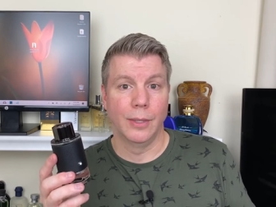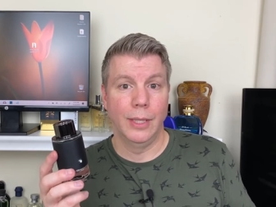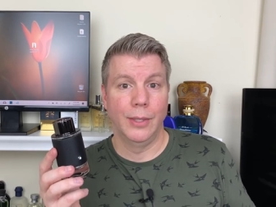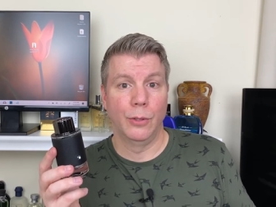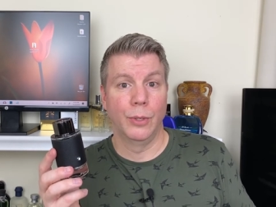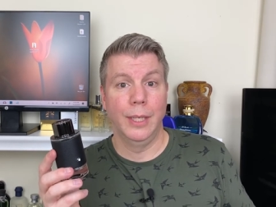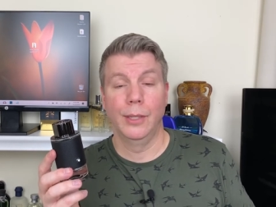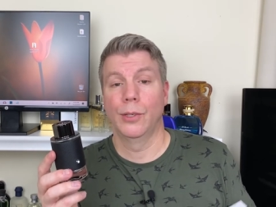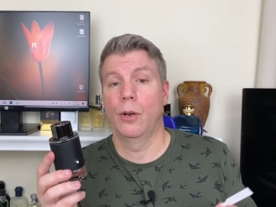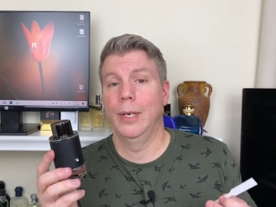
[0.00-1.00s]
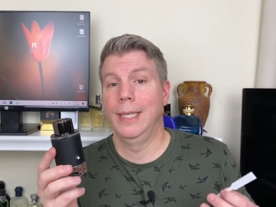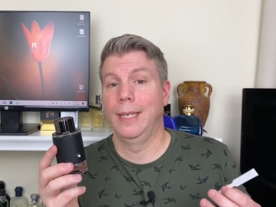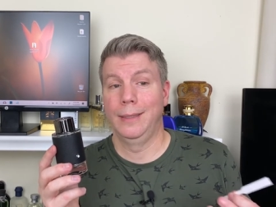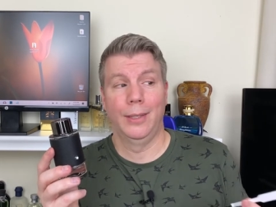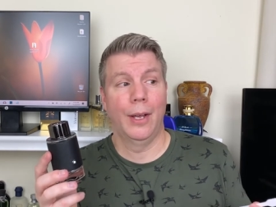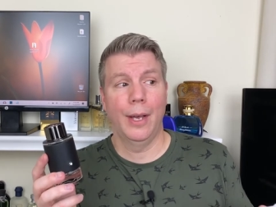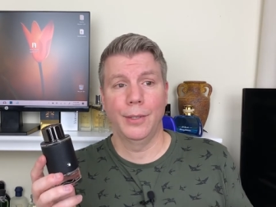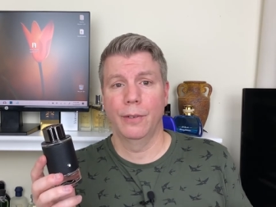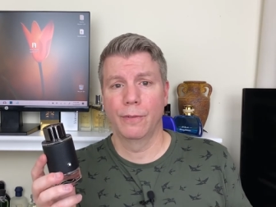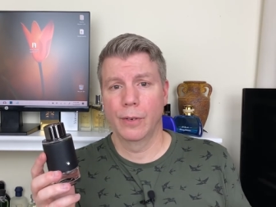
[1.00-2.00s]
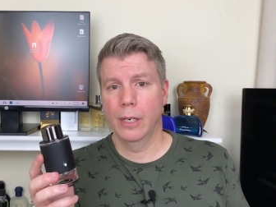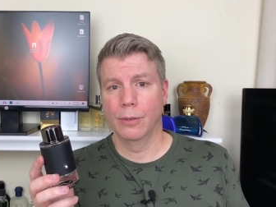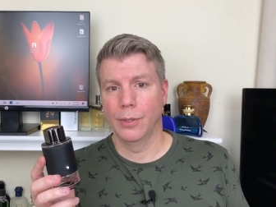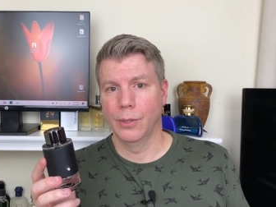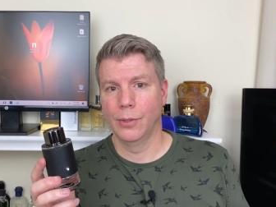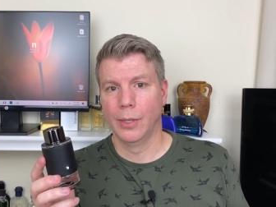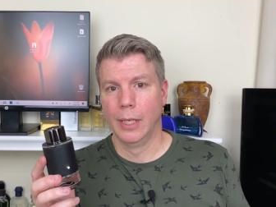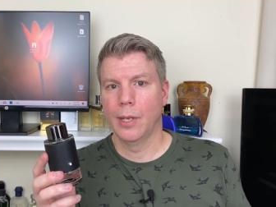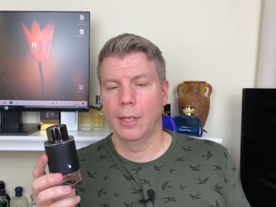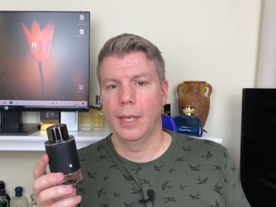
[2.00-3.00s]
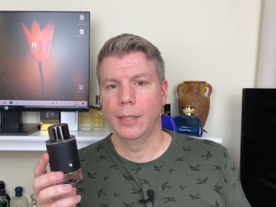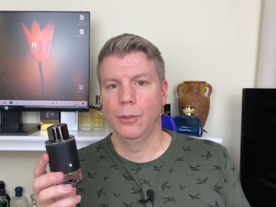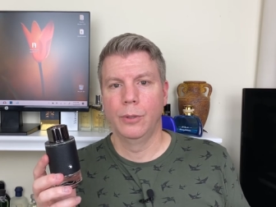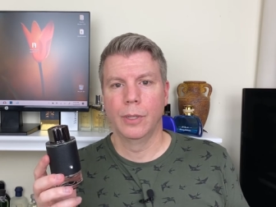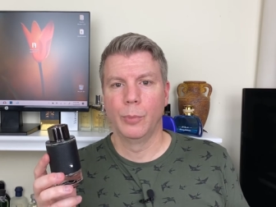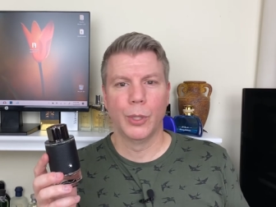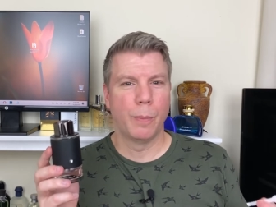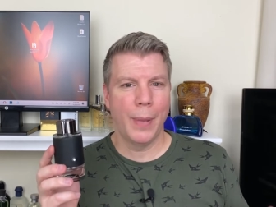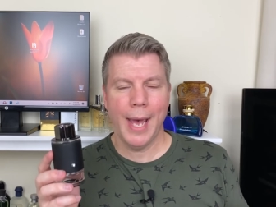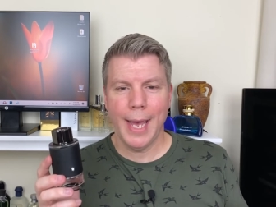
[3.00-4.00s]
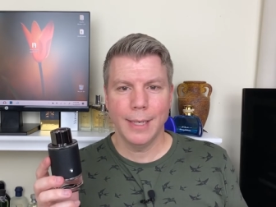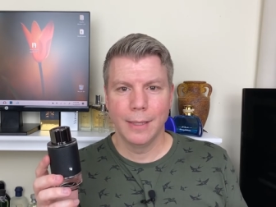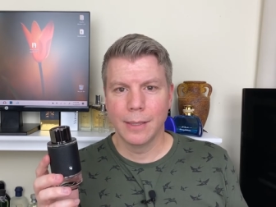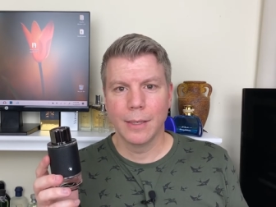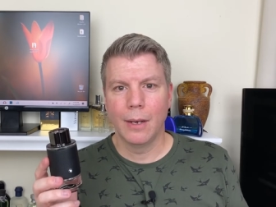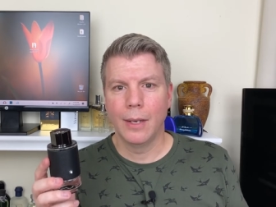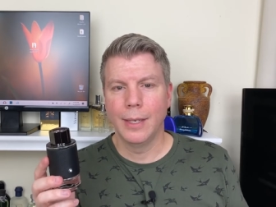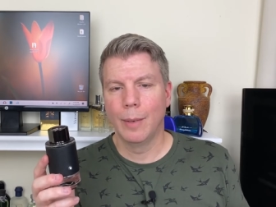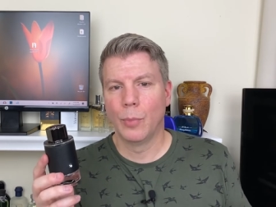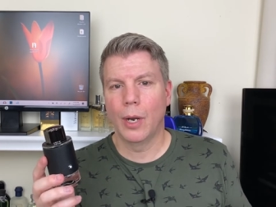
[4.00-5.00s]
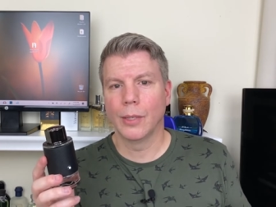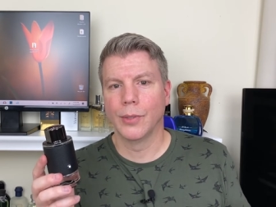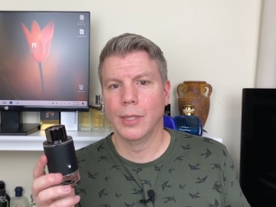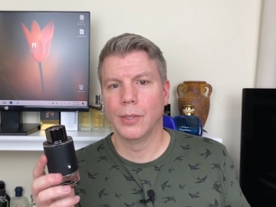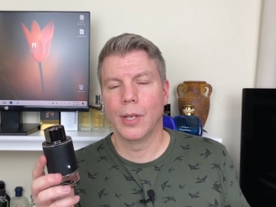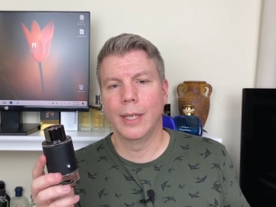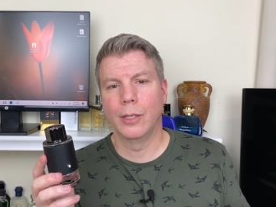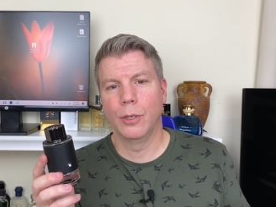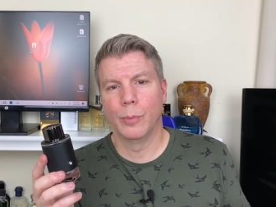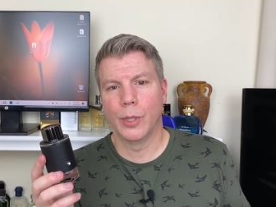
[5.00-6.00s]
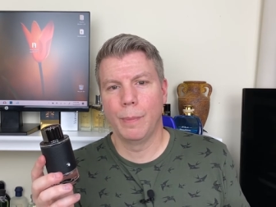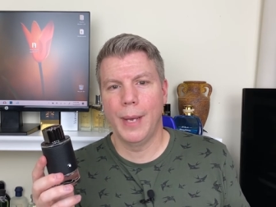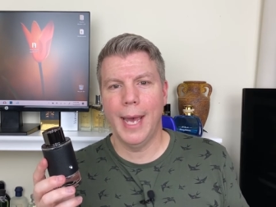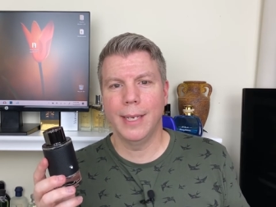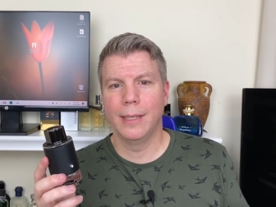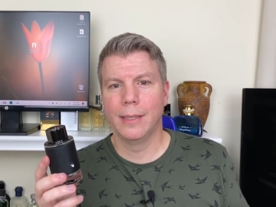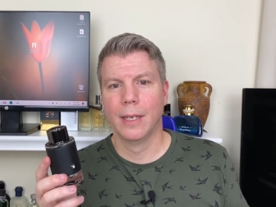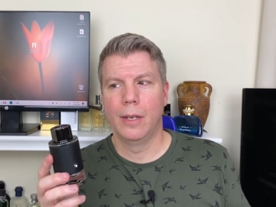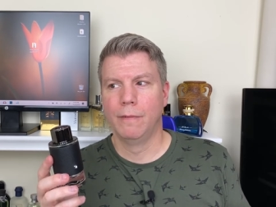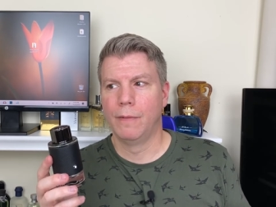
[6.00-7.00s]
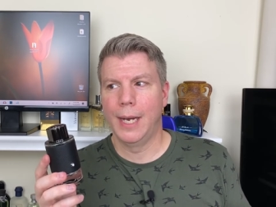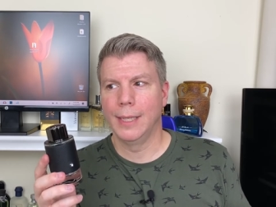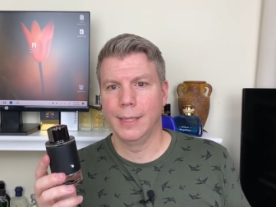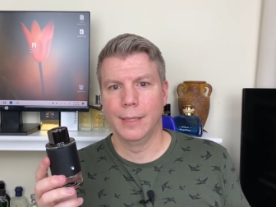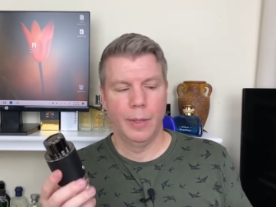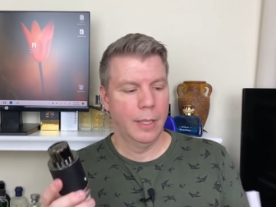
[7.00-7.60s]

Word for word: These ingredients are in a lot of fragrances. It's not like you can put a patent on Ambroxan. It's not like you can put a patent on Violet.